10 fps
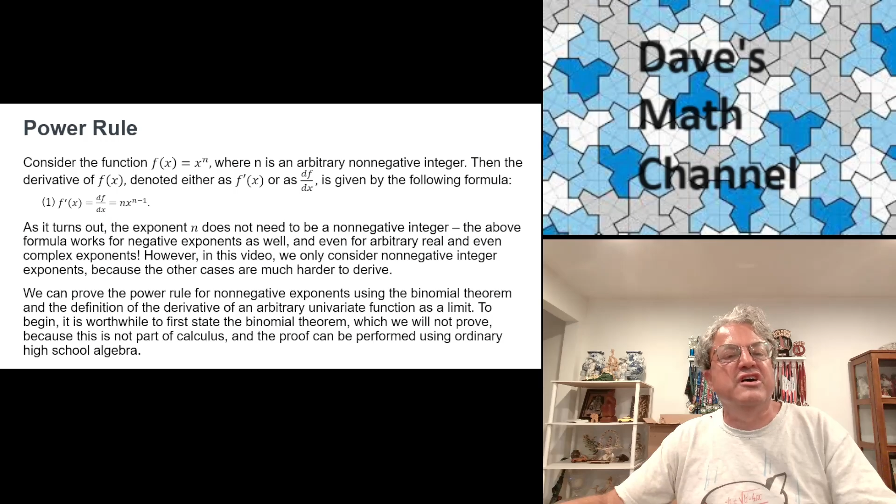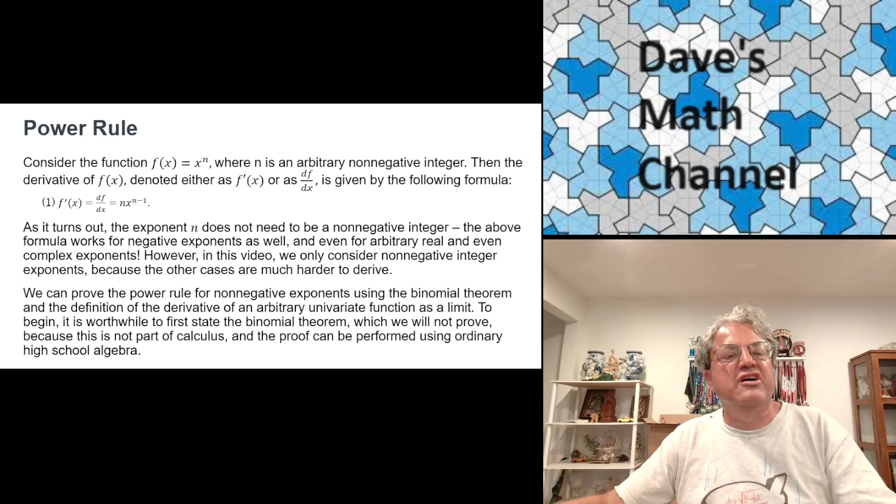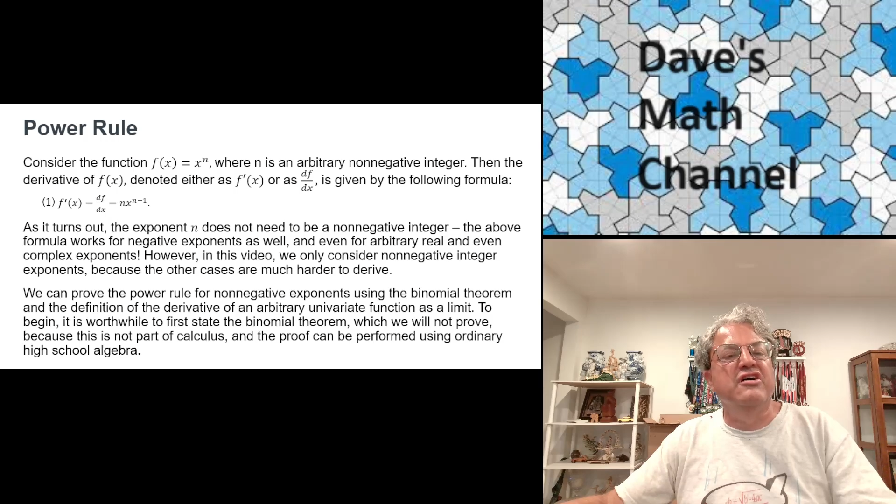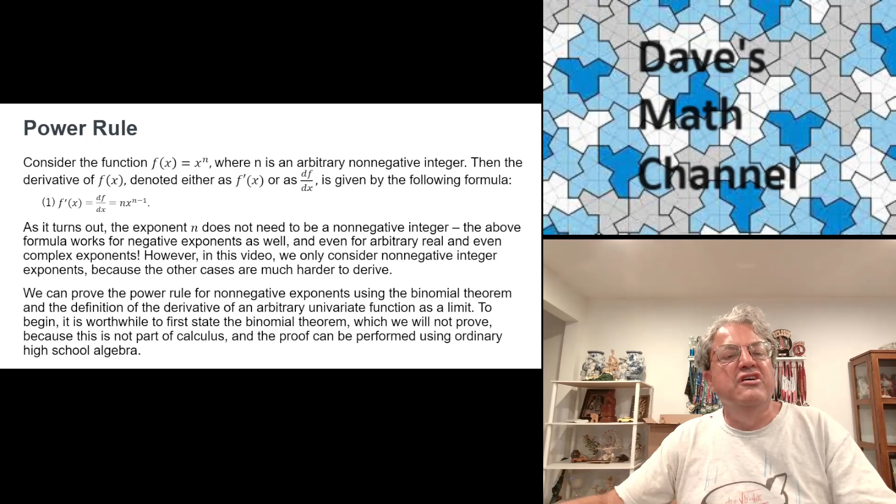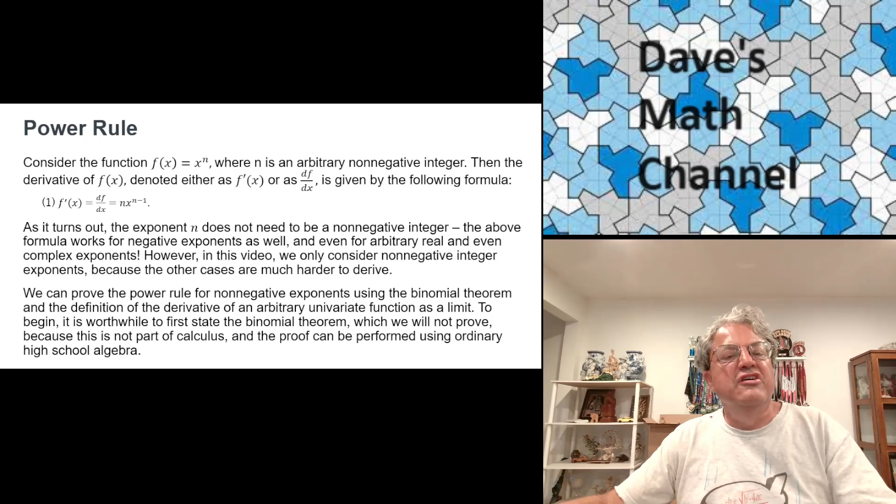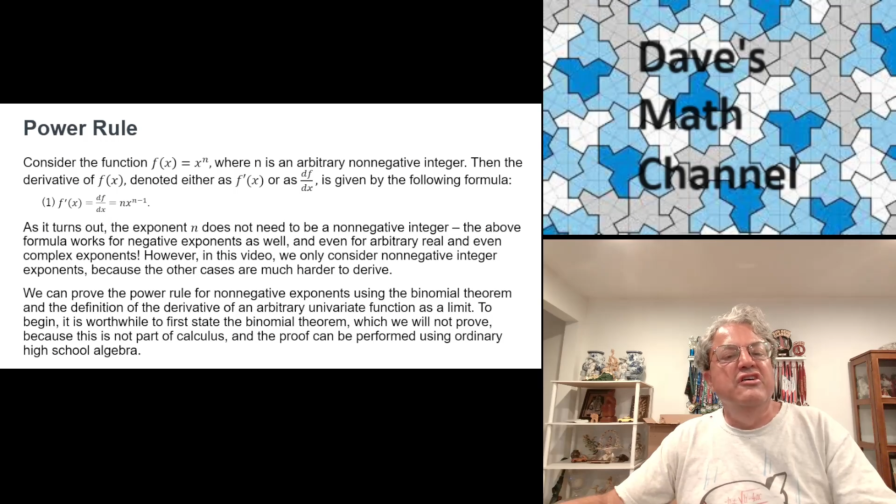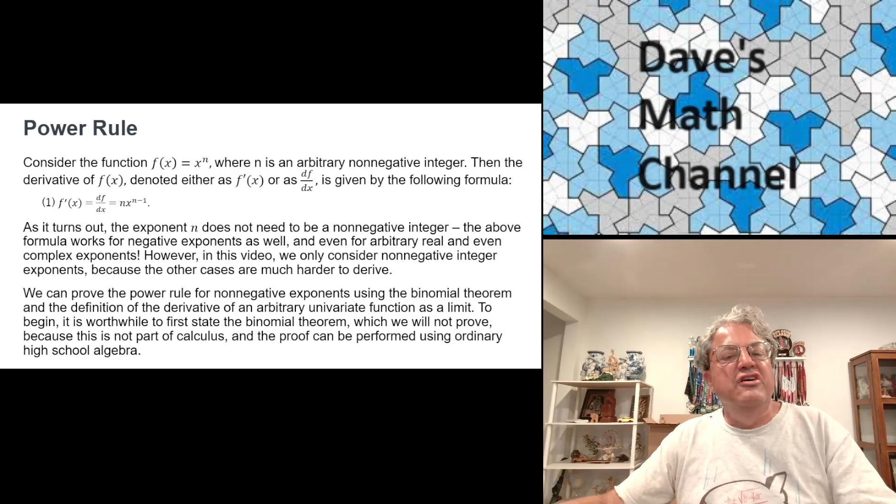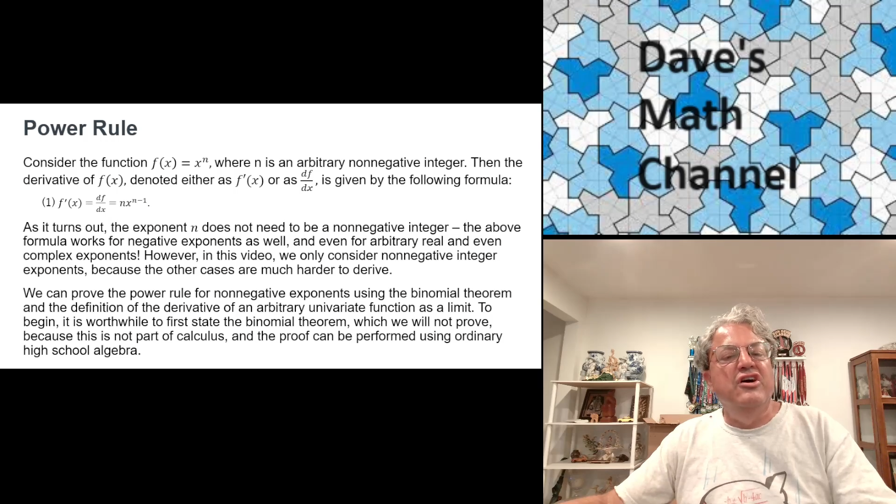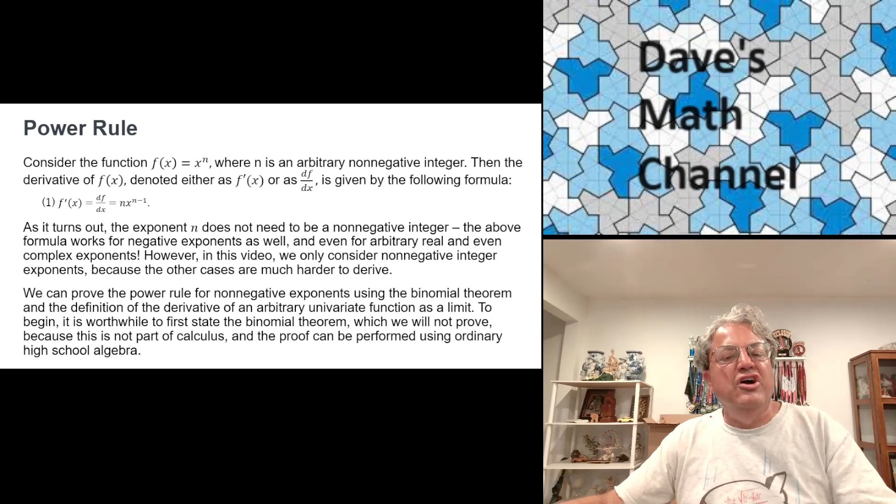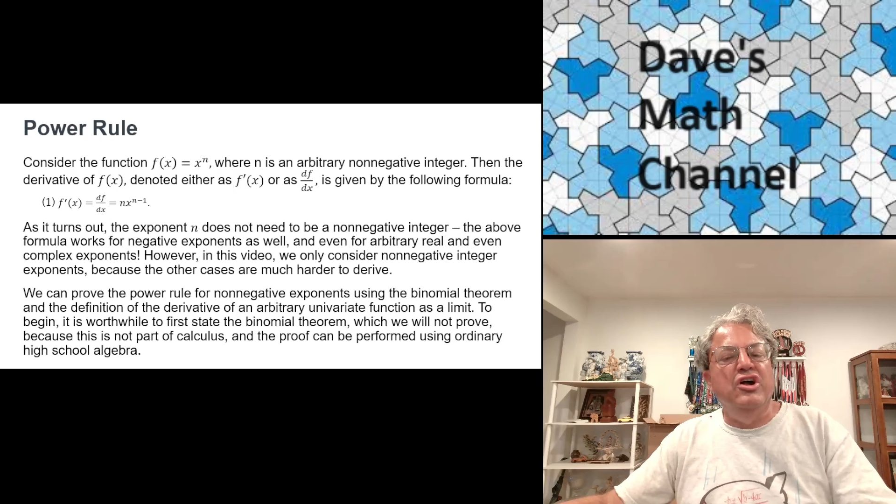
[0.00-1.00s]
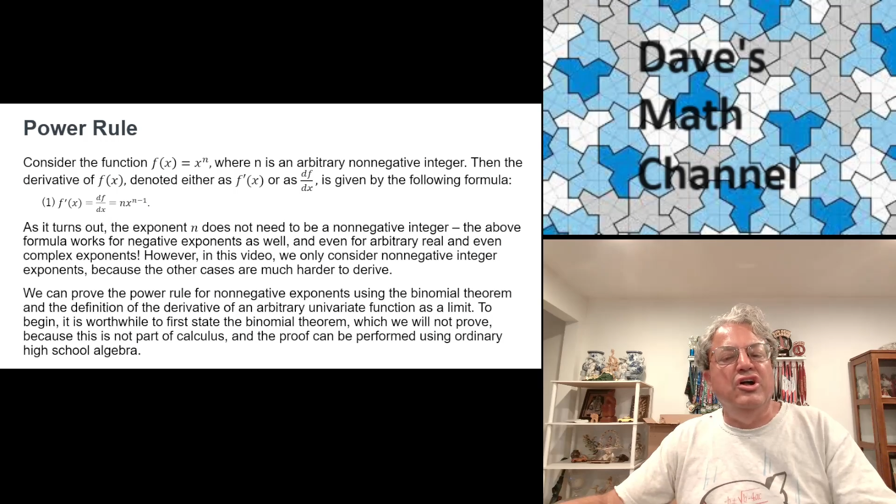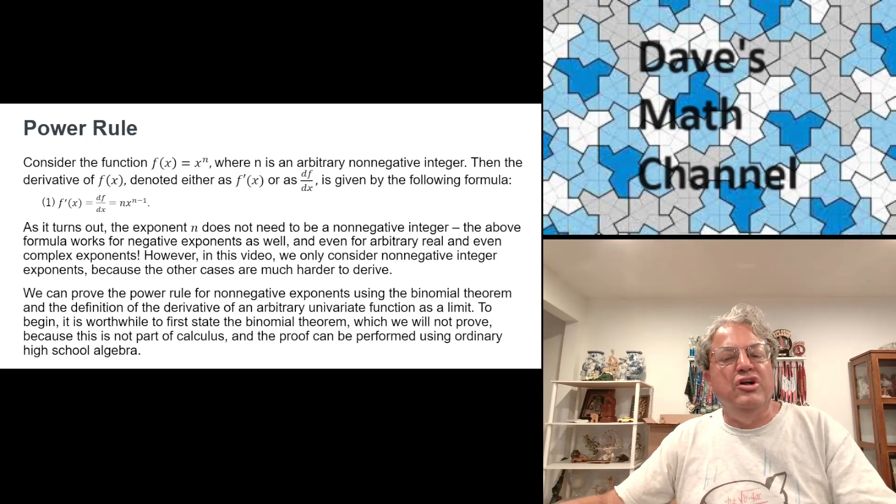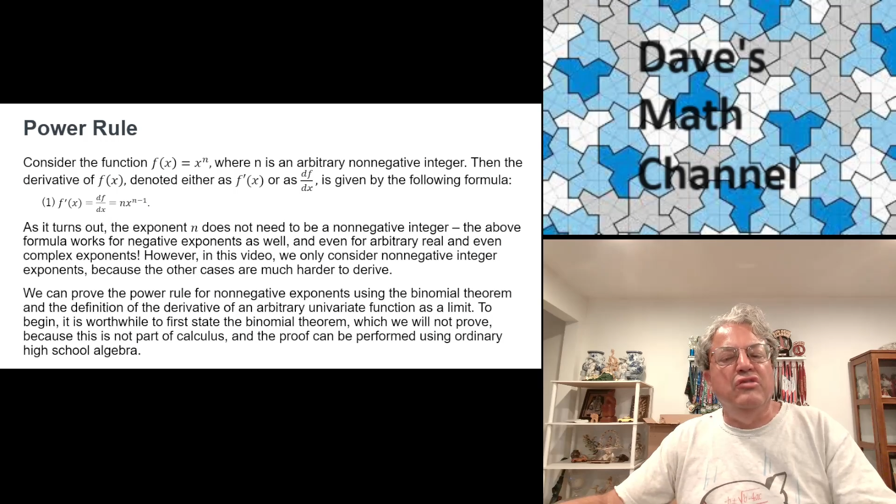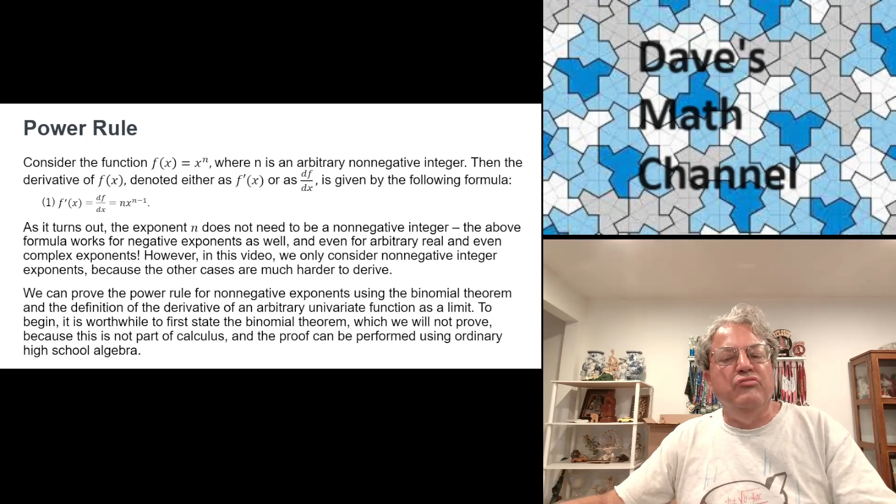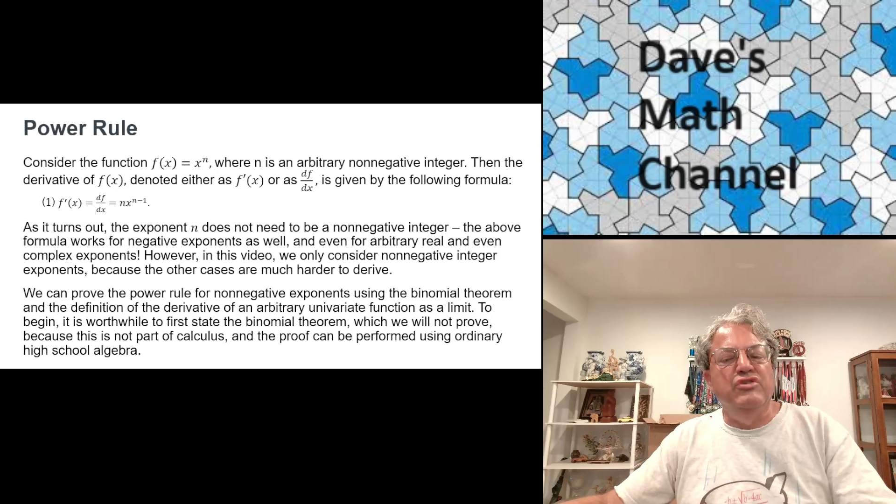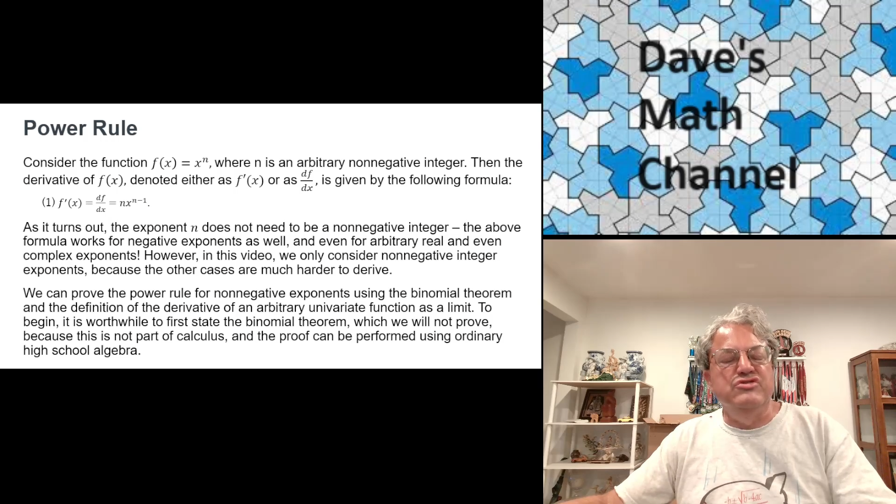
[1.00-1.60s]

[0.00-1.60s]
Uh, um,